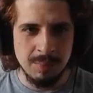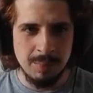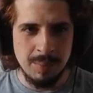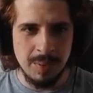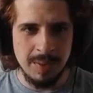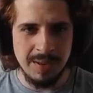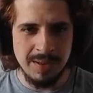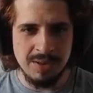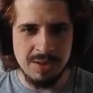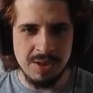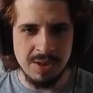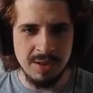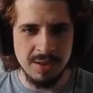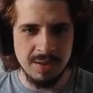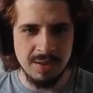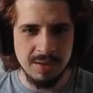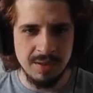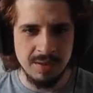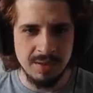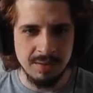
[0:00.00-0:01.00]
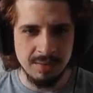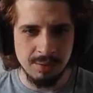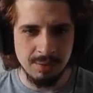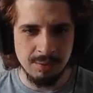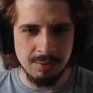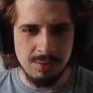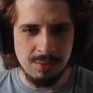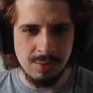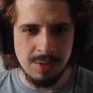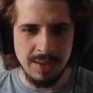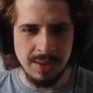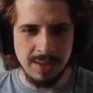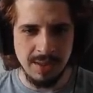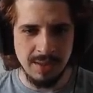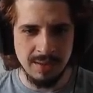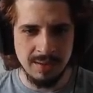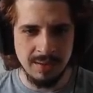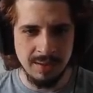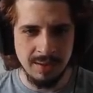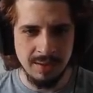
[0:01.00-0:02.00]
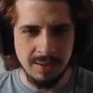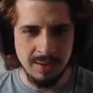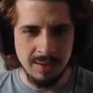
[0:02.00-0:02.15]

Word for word: Pigeon, don't drink it.